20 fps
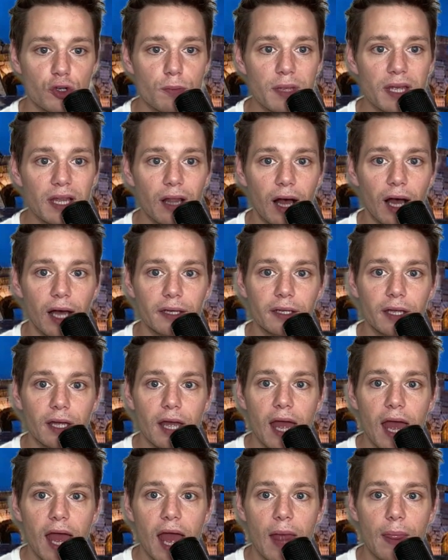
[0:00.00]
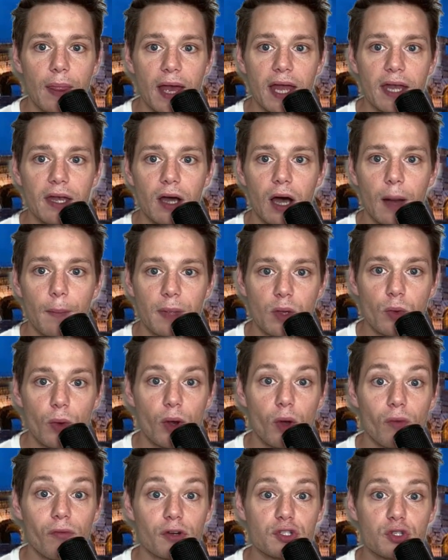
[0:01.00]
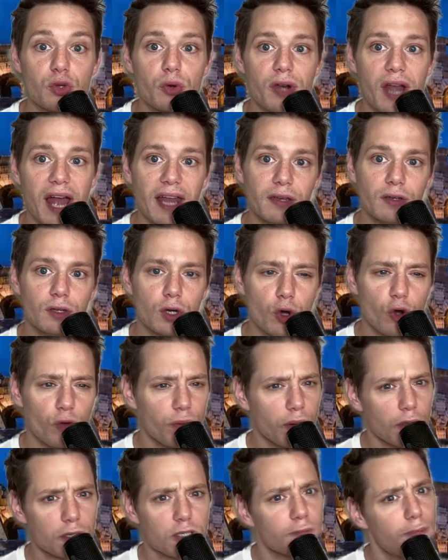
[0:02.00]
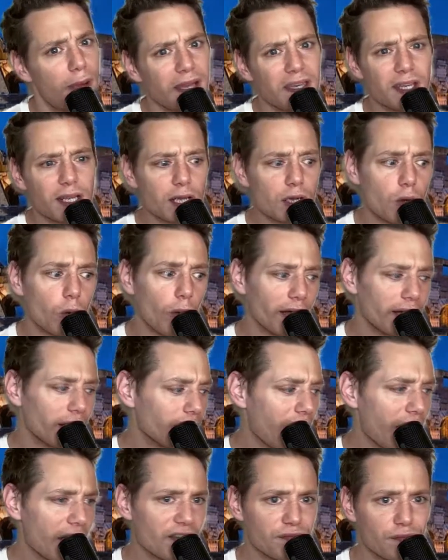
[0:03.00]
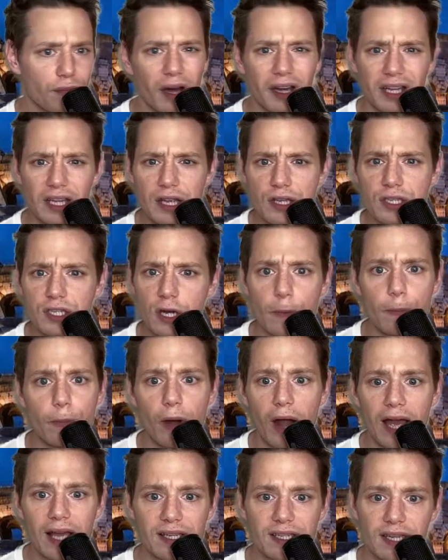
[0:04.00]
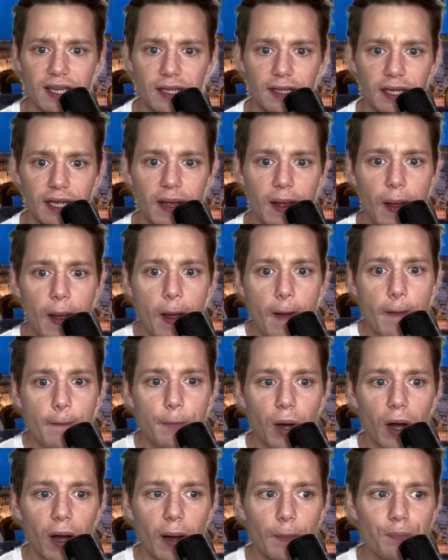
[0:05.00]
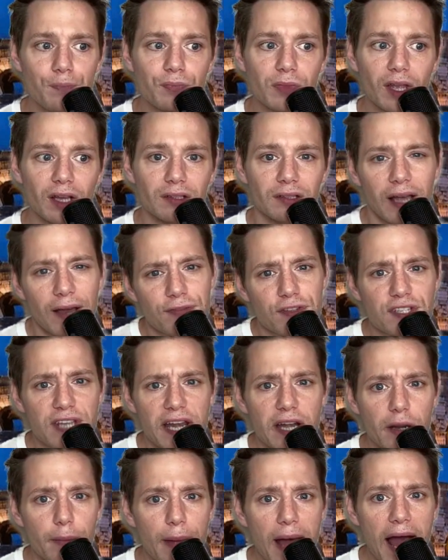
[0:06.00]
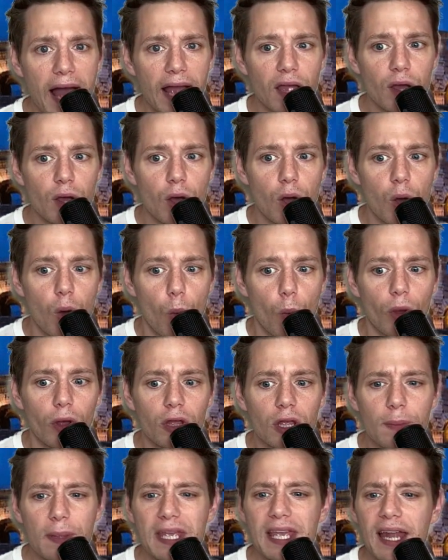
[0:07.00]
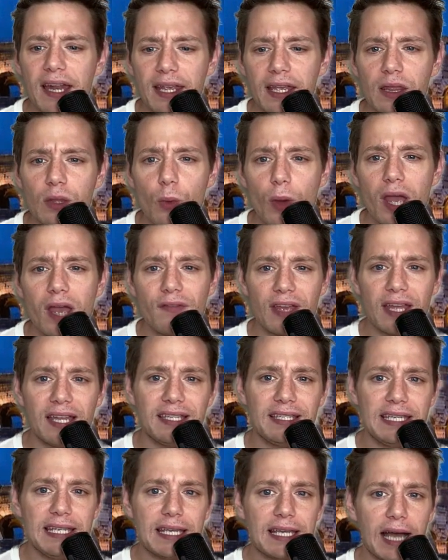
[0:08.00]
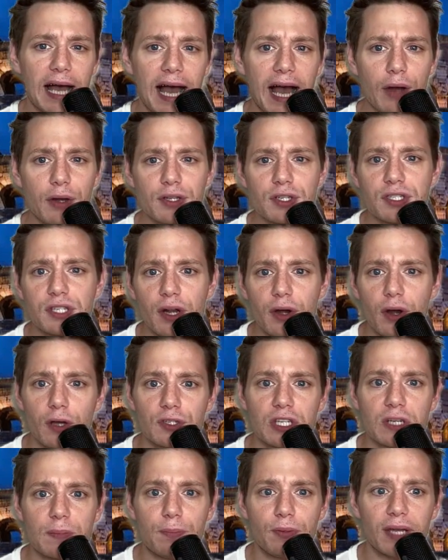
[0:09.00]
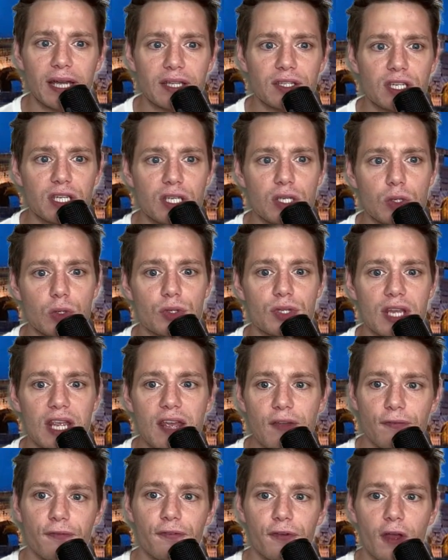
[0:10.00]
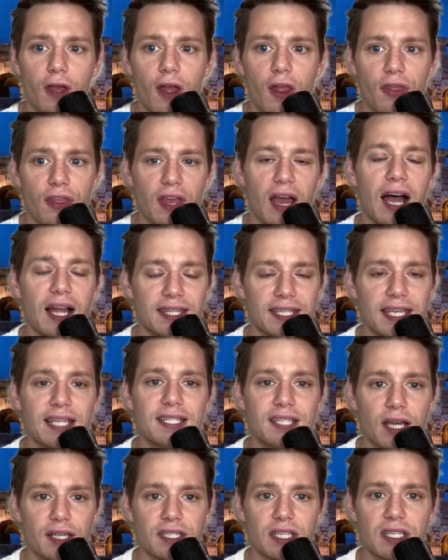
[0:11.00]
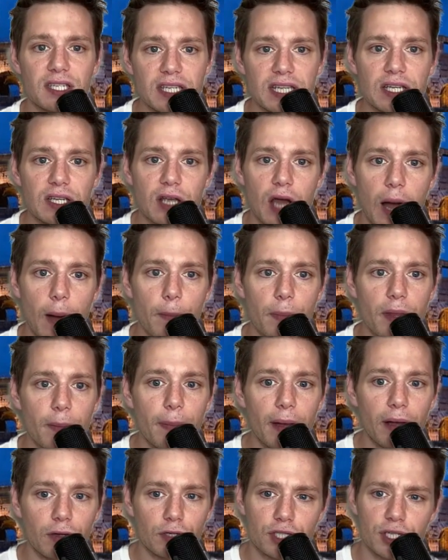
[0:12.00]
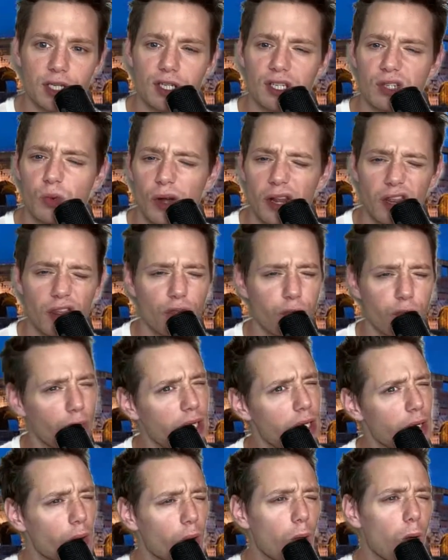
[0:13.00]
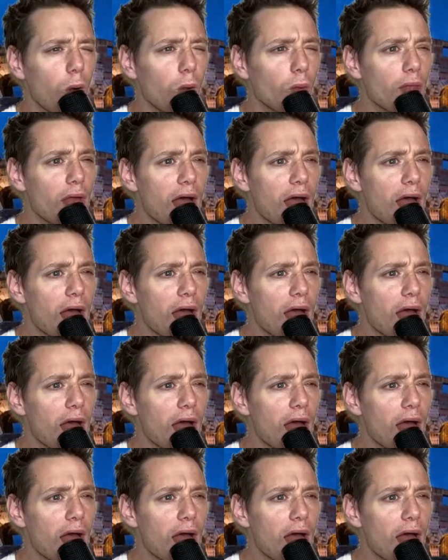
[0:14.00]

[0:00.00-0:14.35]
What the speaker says: Milan. And then he went over to Rennes, who've been spending quite a lot of money, surprisingly. But left center back, will he be getting in the way of Ndika? How does De Rossi plan to use, if Theate does indeed come, the Belgian 23-year-old?